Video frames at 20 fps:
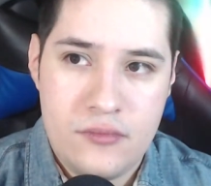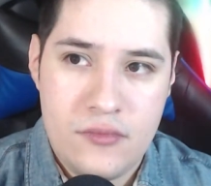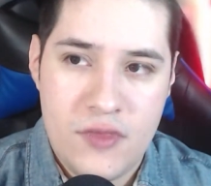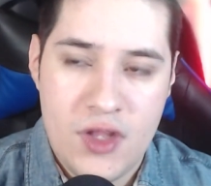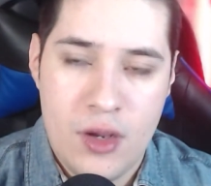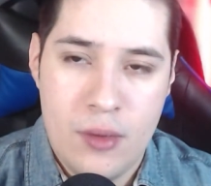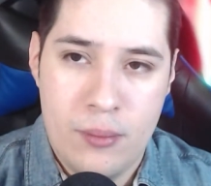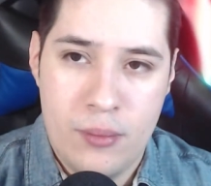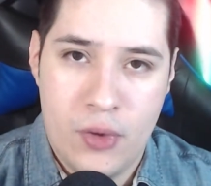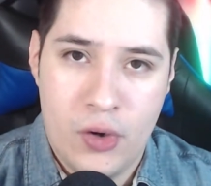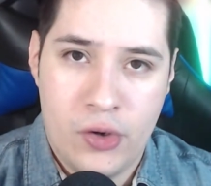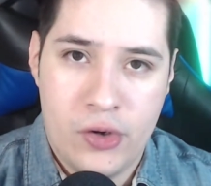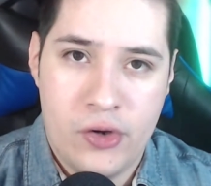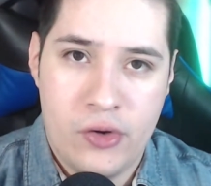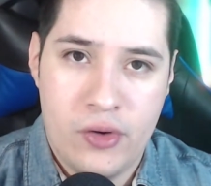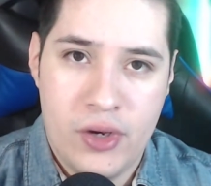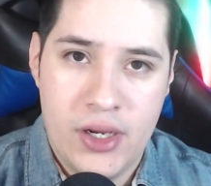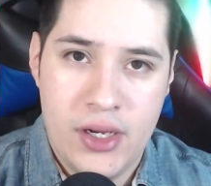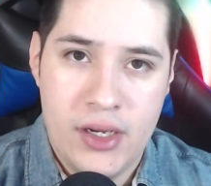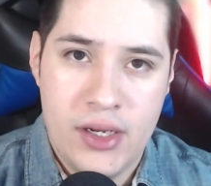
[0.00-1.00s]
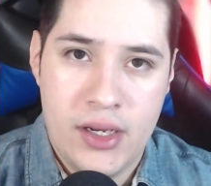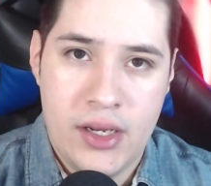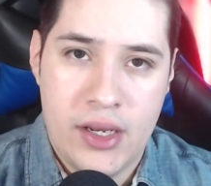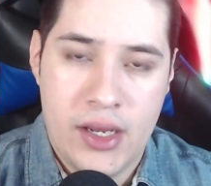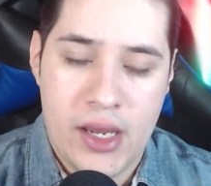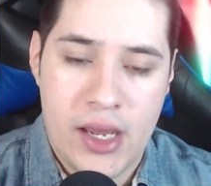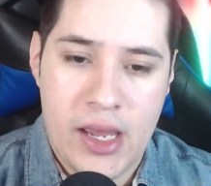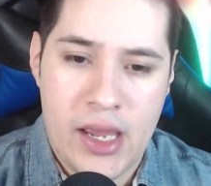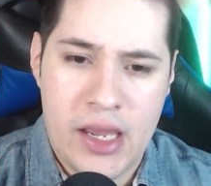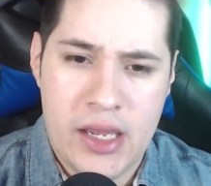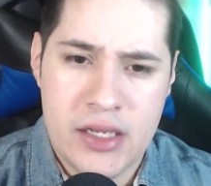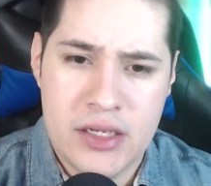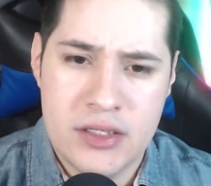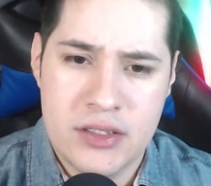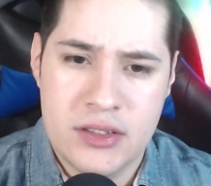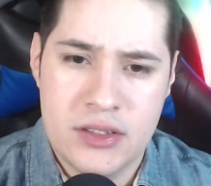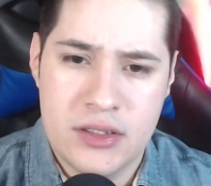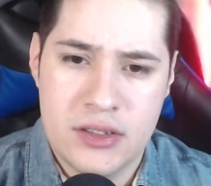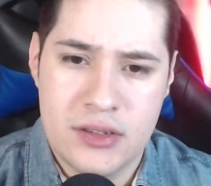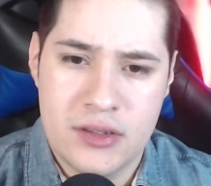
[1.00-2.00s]
Mercury
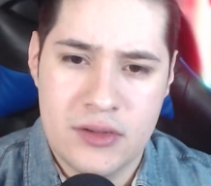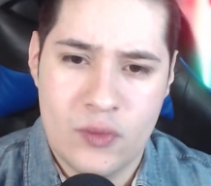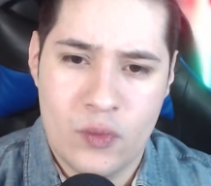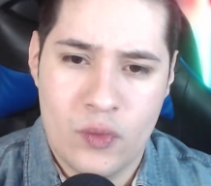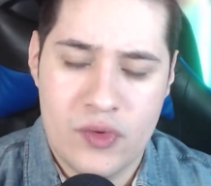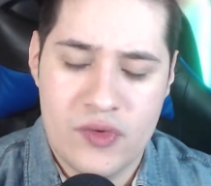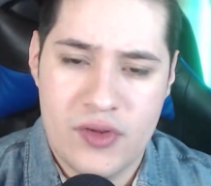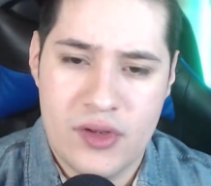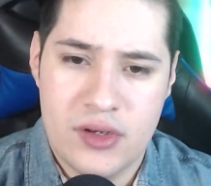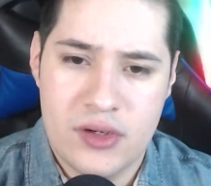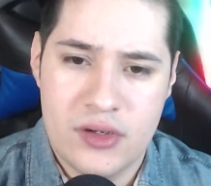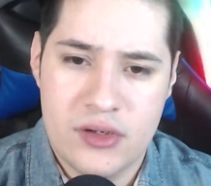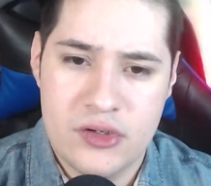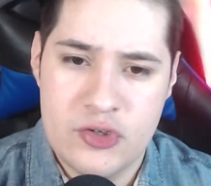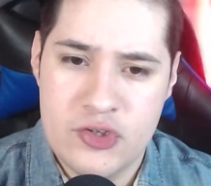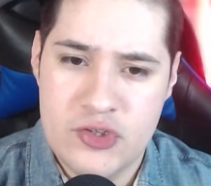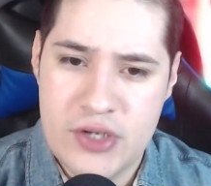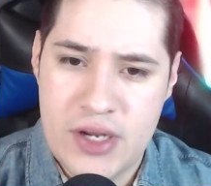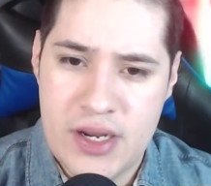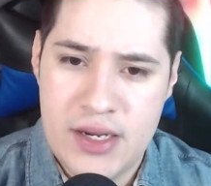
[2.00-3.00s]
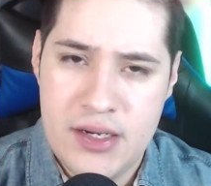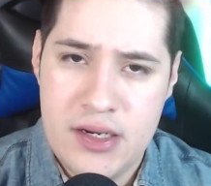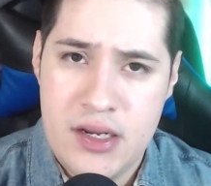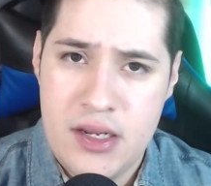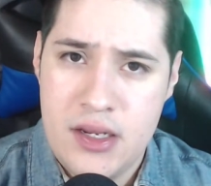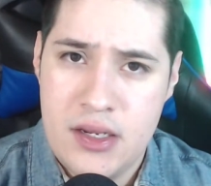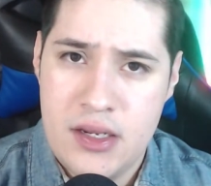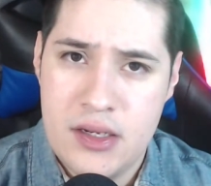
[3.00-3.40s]
and was it Jade?